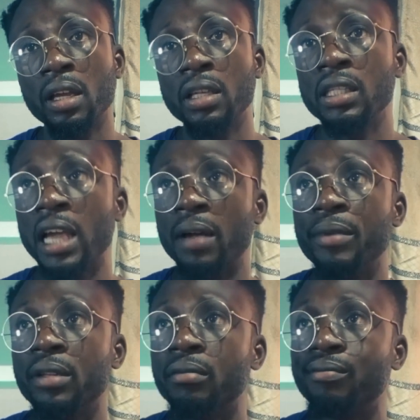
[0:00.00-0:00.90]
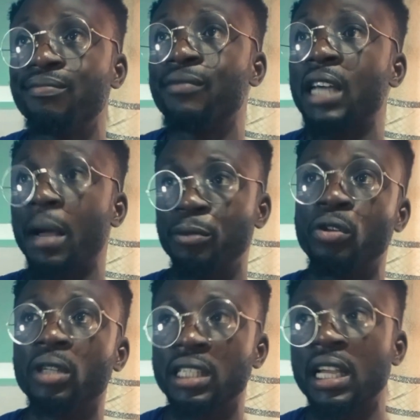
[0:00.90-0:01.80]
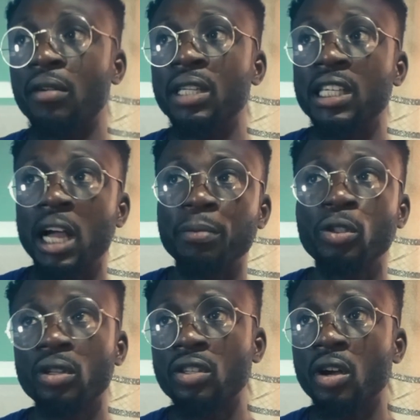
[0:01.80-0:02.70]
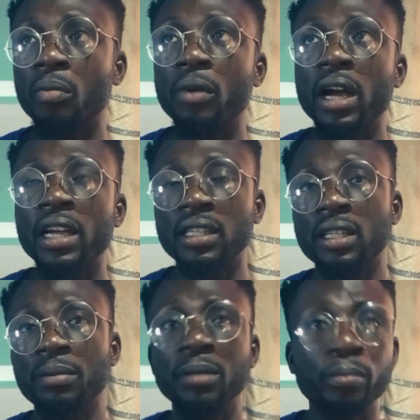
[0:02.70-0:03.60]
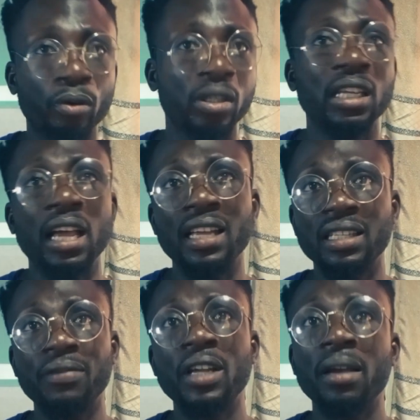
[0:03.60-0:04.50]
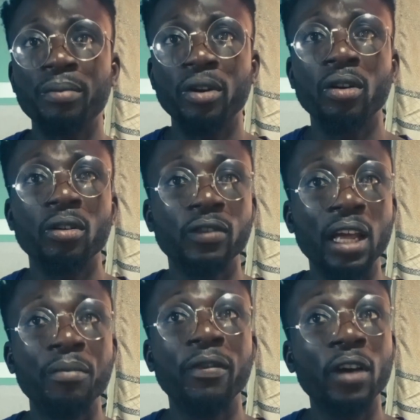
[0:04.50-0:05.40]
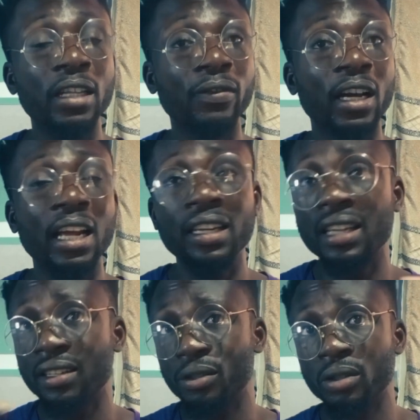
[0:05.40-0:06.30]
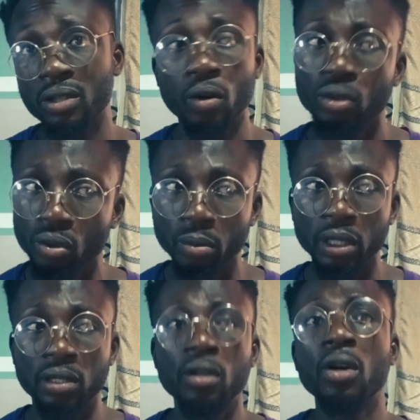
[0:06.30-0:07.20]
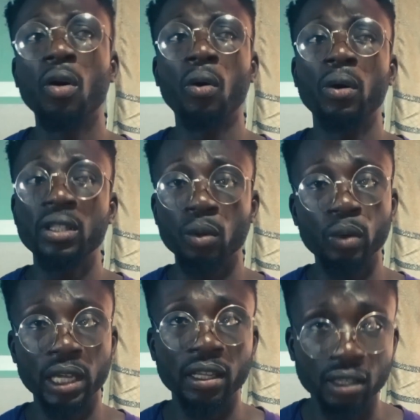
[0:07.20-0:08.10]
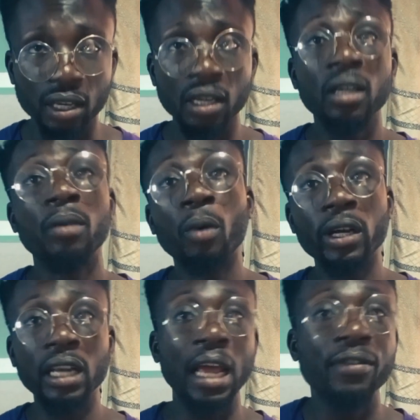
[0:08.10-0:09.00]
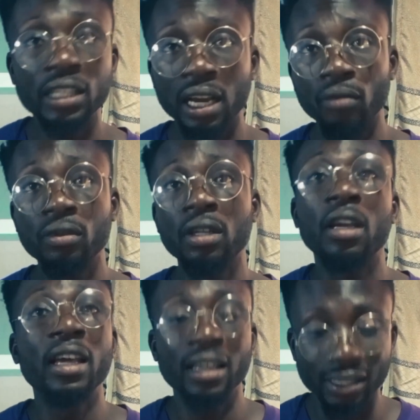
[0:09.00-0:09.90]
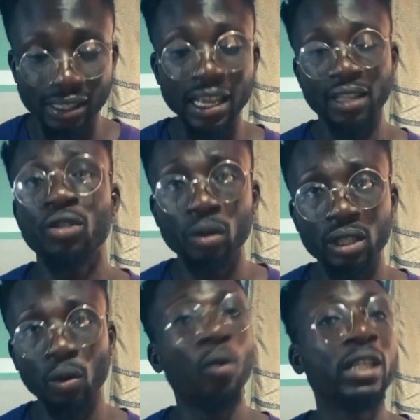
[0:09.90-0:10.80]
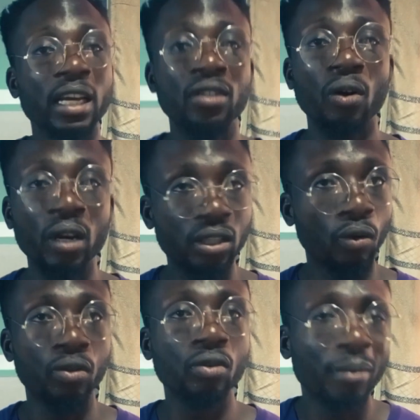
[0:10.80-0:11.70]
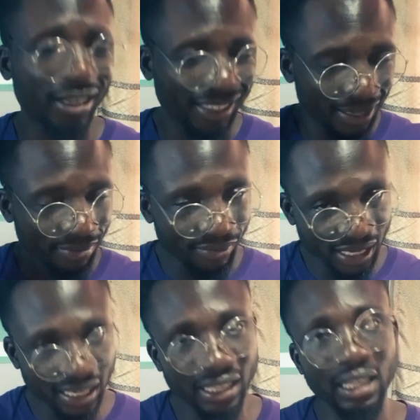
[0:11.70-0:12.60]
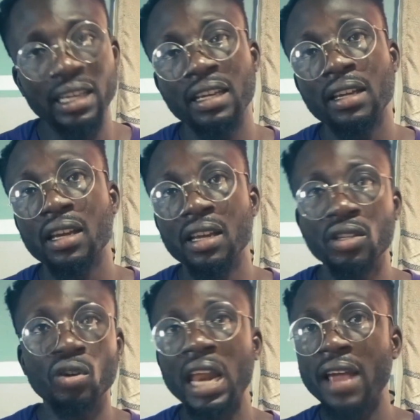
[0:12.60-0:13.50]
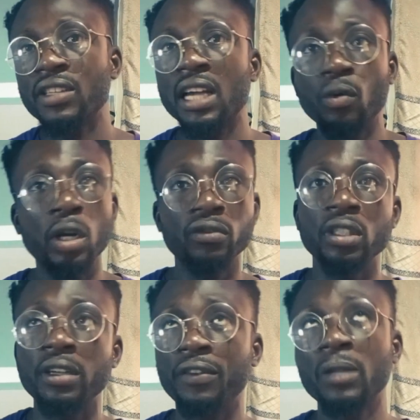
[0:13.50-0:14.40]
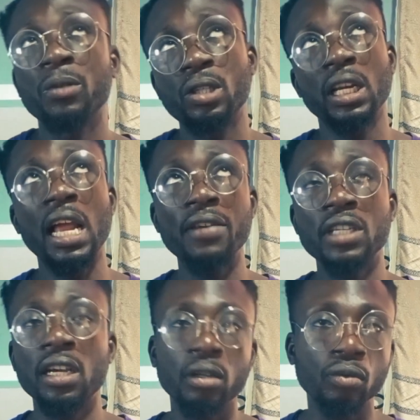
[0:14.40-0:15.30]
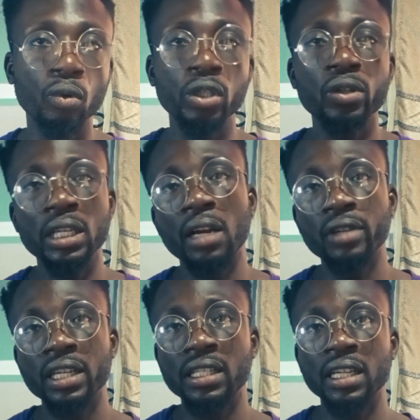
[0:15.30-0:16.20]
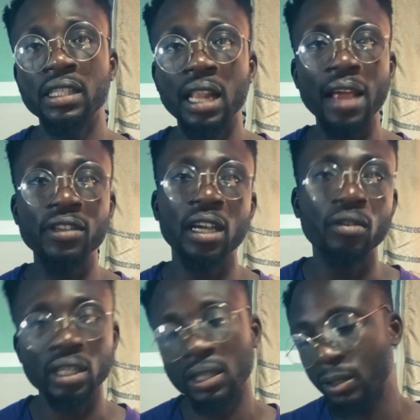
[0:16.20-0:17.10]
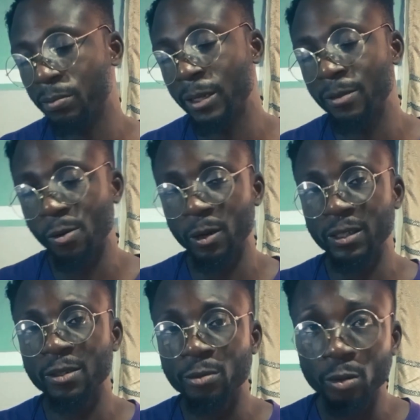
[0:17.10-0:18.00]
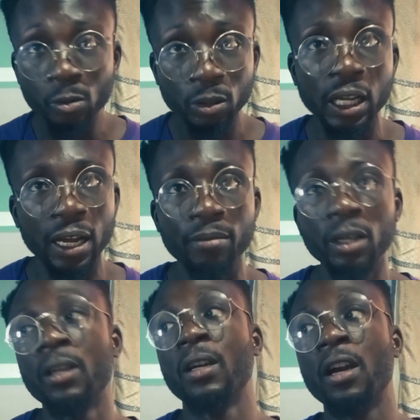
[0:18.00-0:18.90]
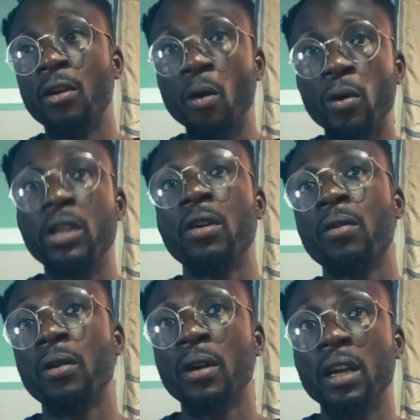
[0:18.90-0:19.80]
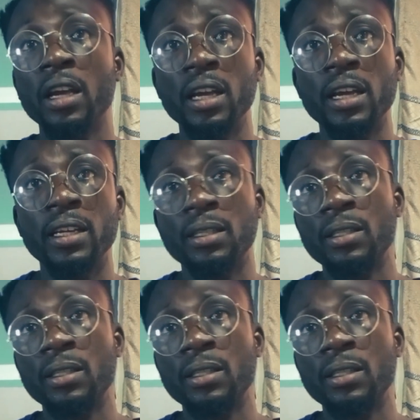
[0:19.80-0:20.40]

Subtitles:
They are being captured, the sound is captured somewhere, it is being processed after a period of time before it finally gets to its consumers or its audience. But in live sound, it gets to its audience or its consumers immediately. So live sound, one of the difference between live sound and audio sound is that live sound it is being done in real time, and audio is